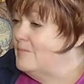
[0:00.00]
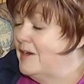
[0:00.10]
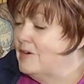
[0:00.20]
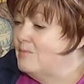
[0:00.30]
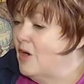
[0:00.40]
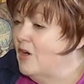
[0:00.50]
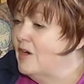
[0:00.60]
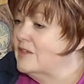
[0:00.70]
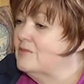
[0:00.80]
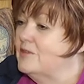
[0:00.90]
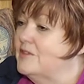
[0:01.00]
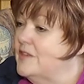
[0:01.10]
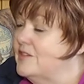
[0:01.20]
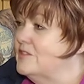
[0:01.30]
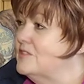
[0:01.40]
Parrot Park where
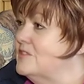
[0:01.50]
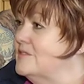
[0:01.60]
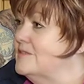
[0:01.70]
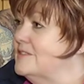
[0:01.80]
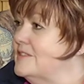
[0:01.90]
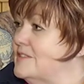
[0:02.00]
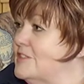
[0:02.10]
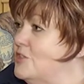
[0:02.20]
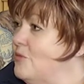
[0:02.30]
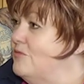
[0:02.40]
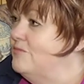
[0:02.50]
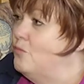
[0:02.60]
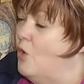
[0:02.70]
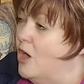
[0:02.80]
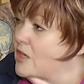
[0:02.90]
there's,
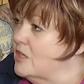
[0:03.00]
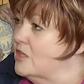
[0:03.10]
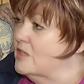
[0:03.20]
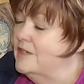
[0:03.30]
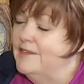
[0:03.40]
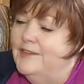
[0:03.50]
water.